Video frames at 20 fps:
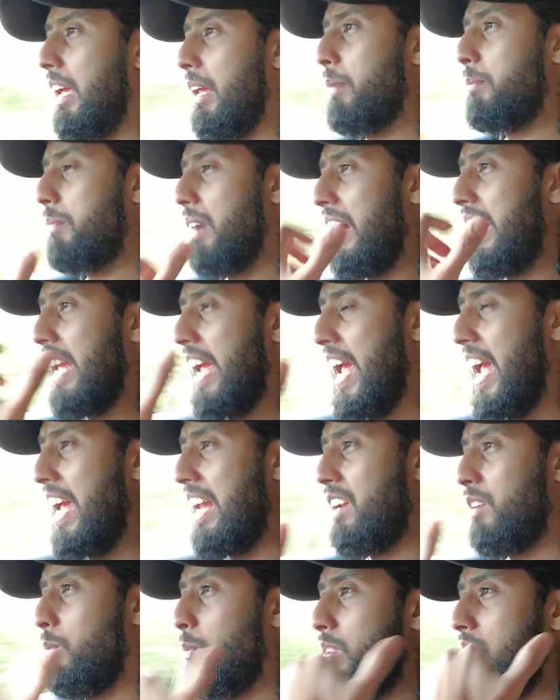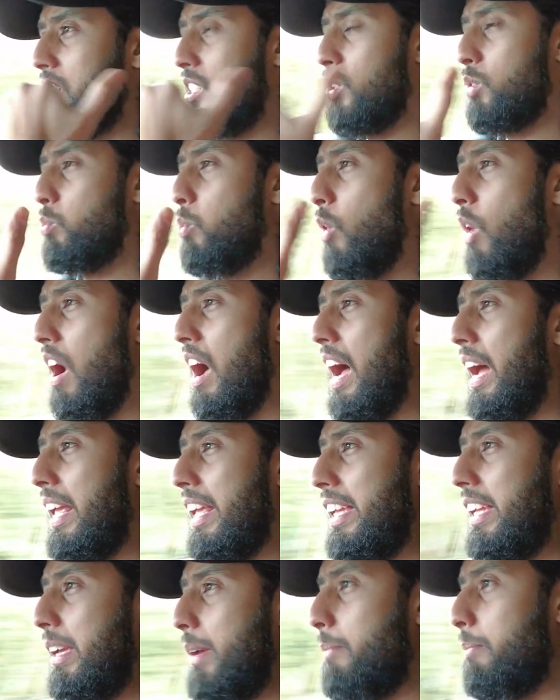in my head. This is what
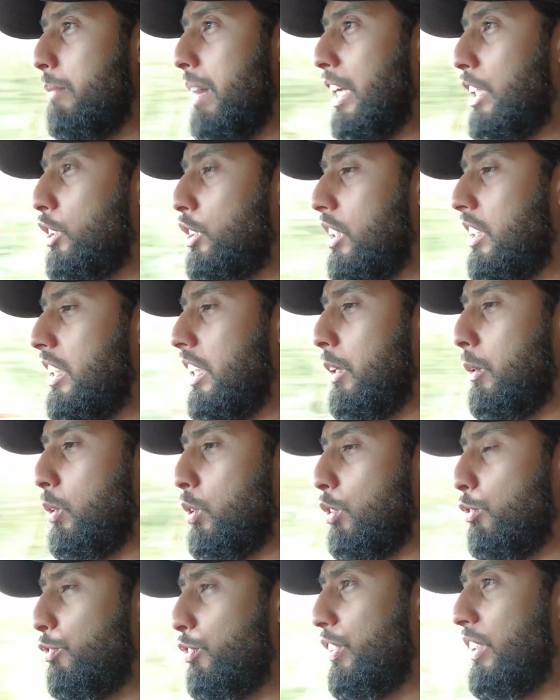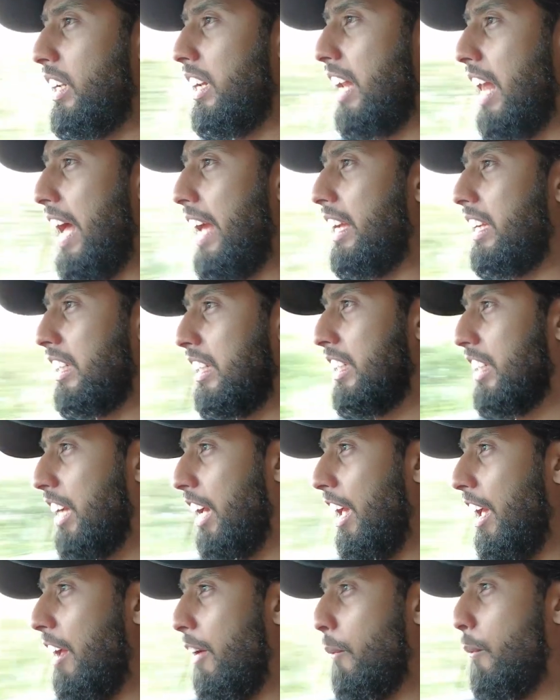I imagined it to feel like
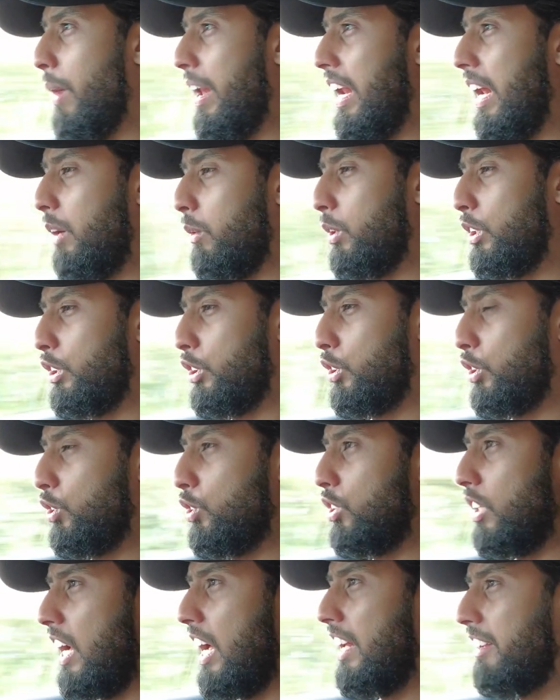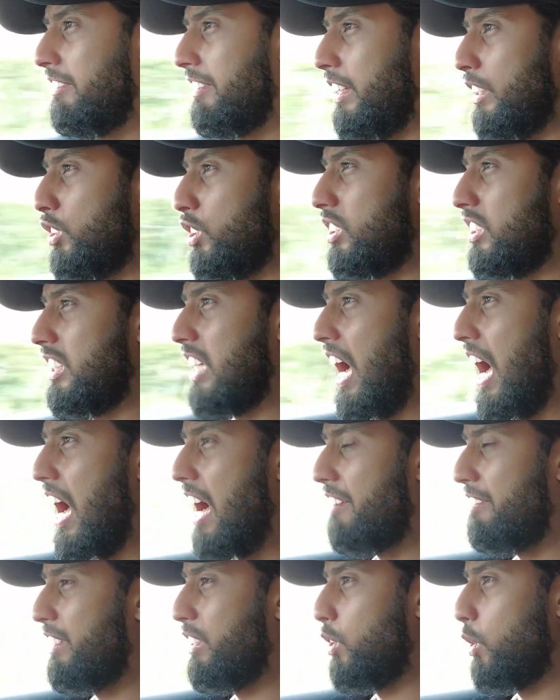when I was to drive it, just
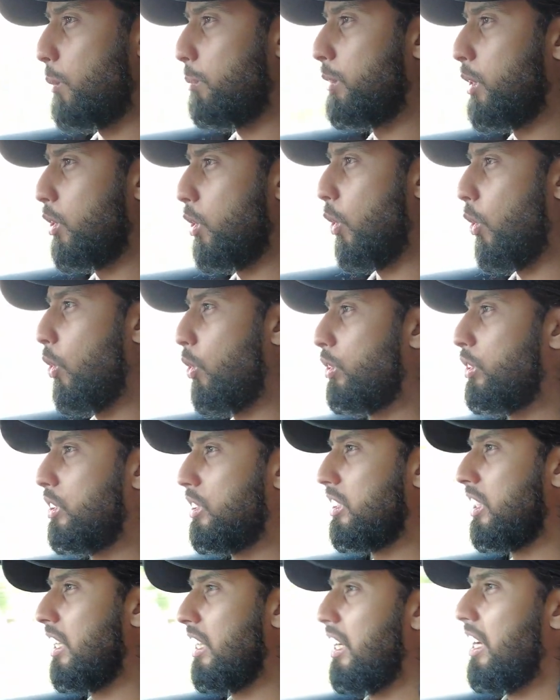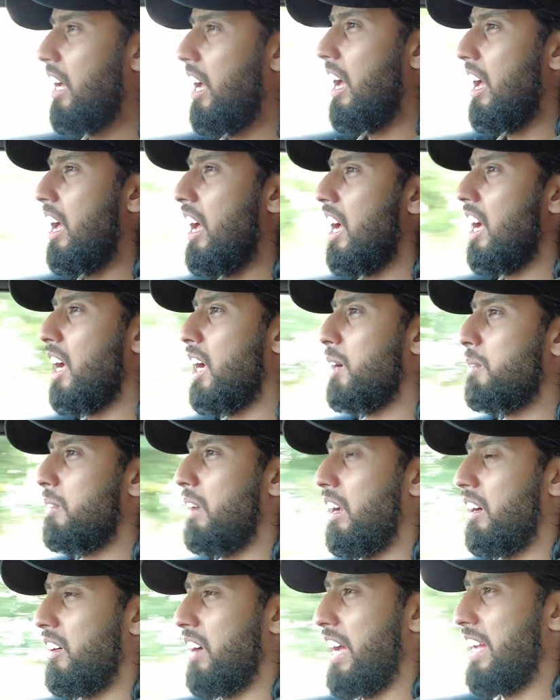carving up the roads.
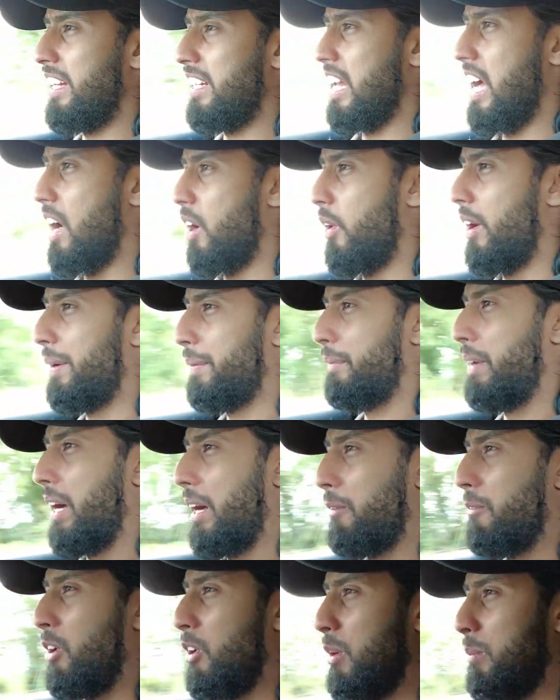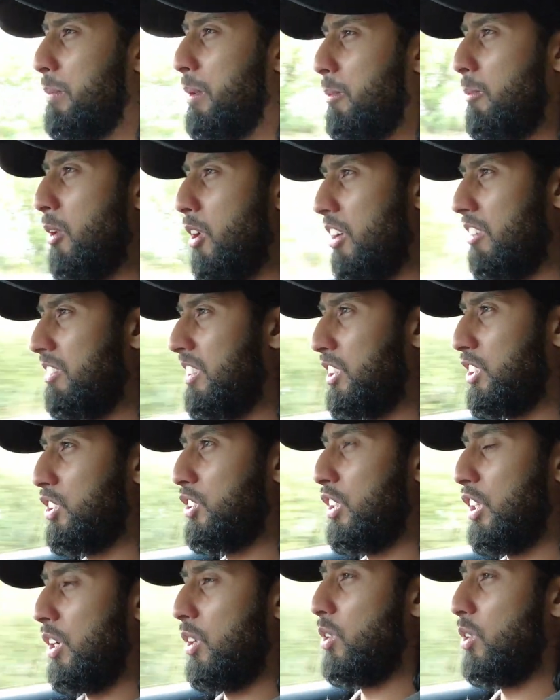Right now I'm on a bit more of a straight